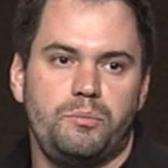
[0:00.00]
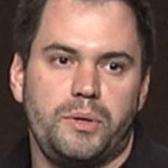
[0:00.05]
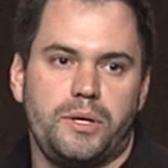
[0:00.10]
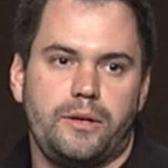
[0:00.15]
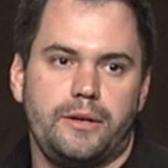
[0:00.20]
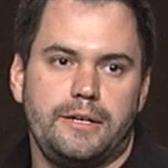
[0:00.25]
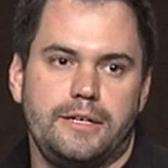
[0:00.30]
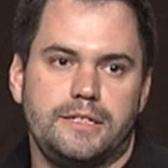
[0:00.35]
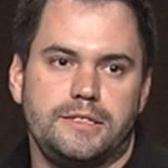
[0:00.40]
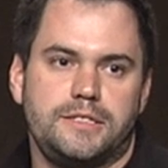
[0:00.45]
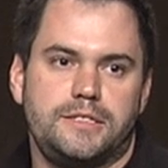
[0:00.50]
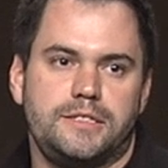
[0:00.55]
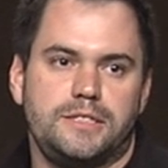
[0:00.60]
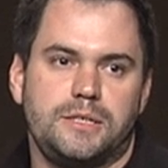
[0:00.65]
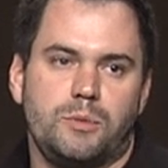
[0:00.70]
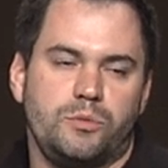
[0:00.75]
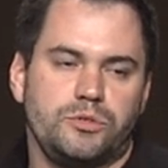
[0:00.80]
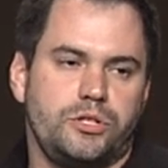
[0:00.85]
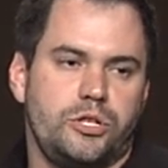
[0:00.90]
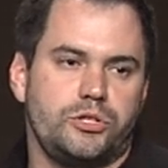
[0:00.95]
because
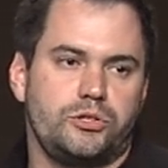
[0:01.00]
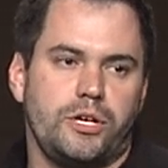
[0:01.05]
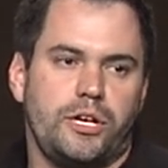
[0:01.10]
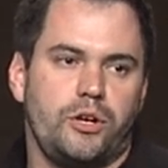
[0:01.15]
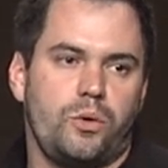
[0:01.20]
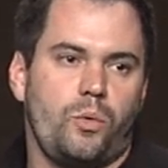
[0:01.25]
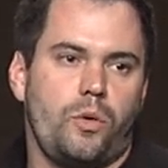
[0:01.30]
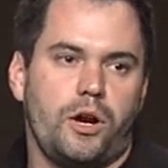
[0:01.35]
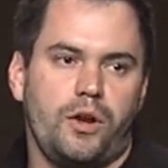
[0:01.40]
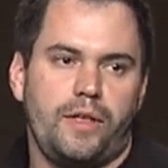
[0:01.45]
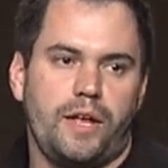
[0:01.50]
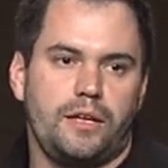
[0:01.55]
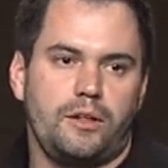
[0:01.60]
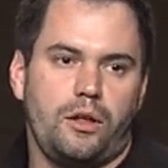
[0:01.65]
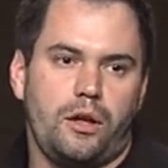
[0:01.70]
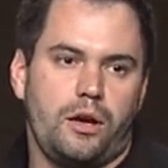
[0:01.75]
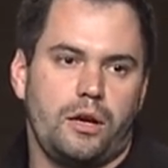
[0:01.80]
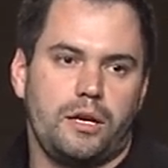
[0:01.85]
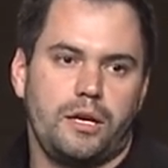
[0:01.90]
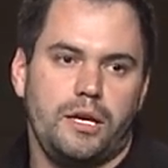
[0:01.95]
someone's going to try to acquire that
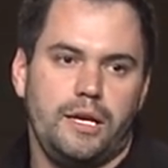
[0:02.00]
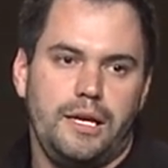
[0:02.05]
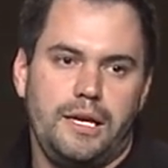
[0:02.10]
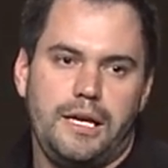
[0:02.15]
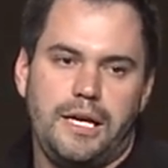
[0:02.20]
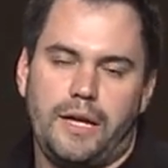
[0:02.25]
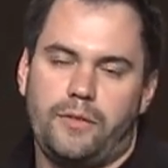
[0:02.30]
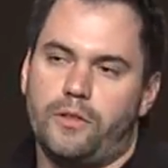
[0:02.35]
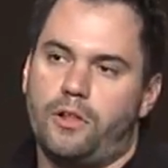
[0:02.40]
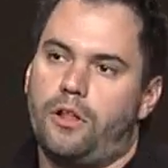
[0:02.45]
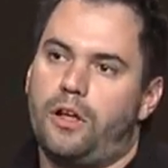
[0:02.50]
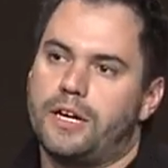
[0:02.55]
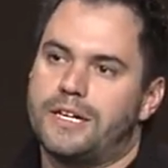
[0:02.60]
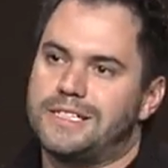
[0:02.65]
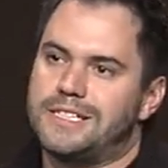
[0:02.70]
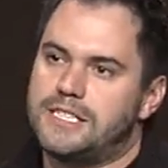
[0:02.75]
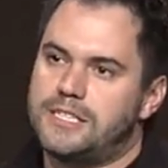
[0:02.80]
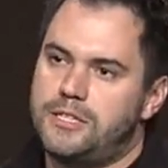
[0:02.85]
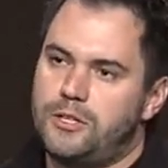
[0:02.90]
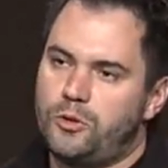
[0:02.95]
lock, and the lock
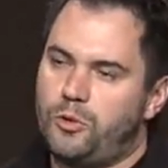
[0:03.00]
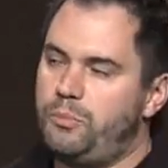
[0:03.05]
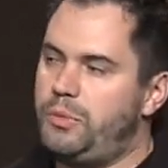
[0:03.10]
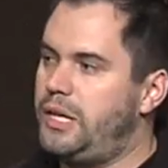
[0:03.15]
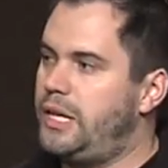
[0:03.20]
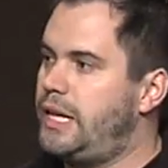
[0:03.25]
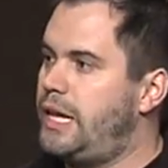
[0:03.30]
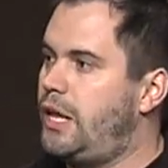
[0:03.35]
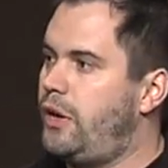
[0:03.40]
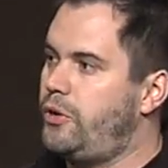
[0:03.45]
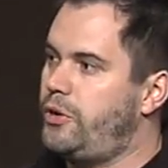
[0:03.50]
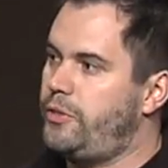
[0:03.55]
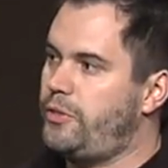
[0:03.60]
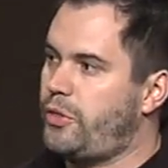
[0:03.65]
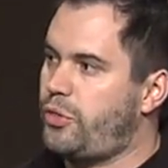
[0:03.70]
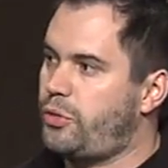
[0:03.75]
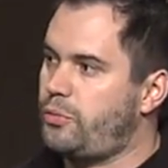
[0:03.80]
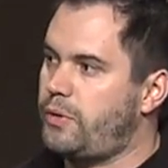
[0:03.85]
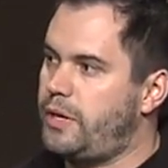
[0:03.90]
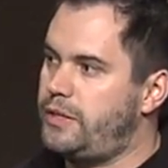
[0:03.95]
is still being held on the
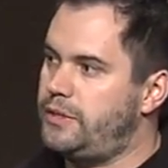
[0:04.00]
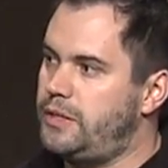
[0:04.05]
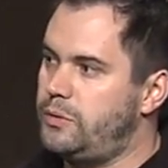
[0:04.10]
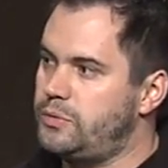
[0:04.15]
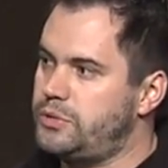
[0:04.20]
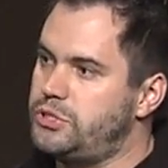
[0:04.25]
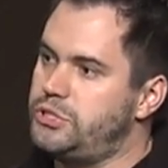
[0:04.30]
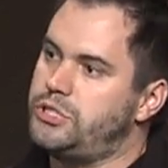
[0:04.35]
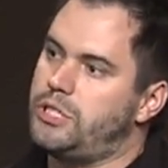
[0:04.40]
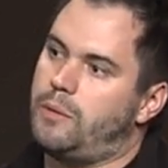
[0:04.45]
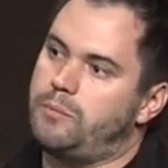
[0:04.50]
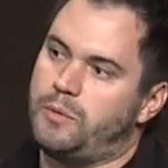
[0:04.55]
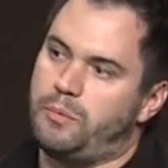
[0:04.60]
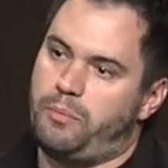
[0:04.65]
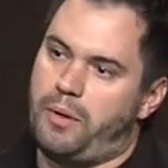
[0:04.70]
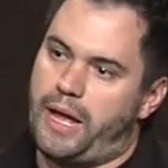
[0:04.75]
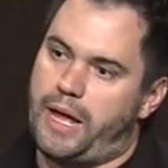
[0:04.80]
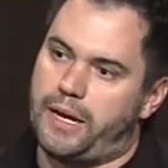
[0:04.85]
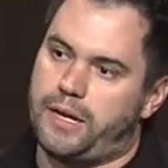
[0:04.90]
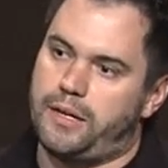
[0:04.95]
thread that was jumped
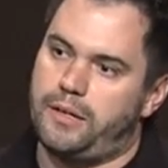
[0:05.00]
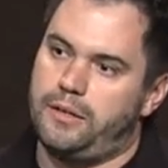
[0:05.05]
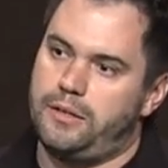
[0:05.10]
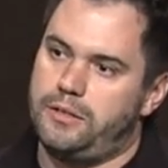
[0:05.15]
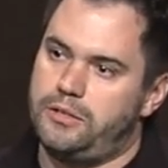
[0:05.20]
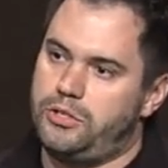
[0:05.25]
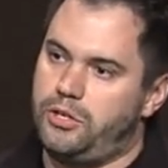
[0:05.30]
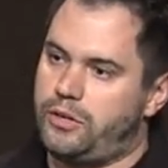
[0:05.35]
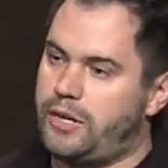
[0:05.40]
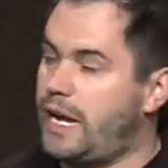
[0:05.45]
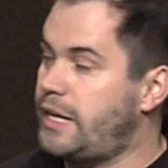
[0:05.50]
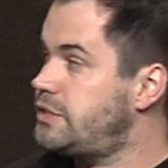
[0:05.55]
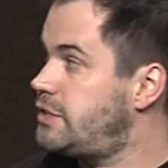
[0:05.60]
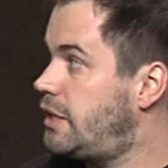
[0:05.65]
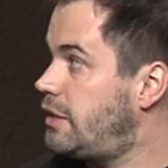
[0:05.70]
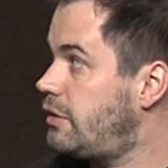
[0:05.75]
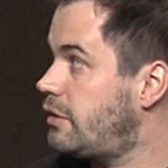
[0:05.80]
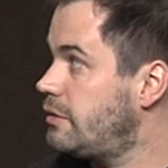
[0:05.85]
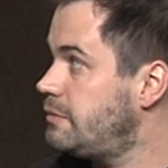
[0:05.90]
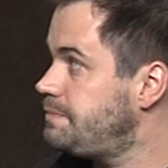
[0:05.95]
back to your catch
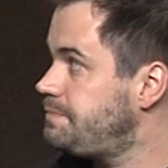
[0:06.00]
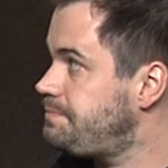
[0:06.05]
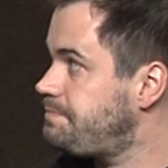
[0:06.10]
handler.